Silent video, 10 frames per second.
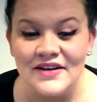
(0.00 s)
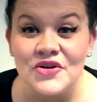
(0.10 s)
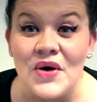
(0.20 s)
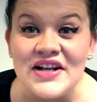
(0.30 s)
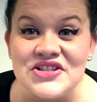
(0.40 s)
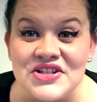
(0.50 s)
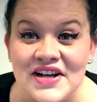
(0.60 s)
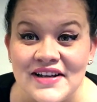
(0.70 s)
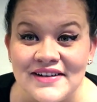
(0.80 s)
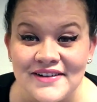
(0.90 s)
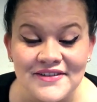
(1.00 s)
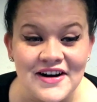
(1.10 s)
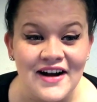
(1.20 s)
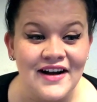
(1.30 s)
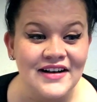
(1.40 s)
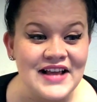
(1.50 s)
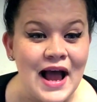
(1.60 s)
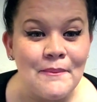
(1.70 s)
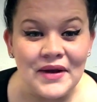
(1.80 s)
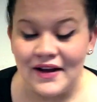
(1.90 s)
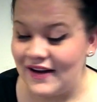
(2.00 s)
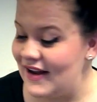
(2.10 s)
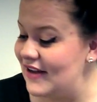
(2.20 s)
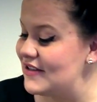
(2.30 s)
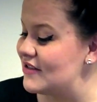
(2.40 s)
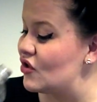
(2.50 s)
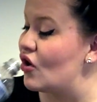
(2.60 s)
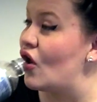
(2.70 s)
question or topic, I guess.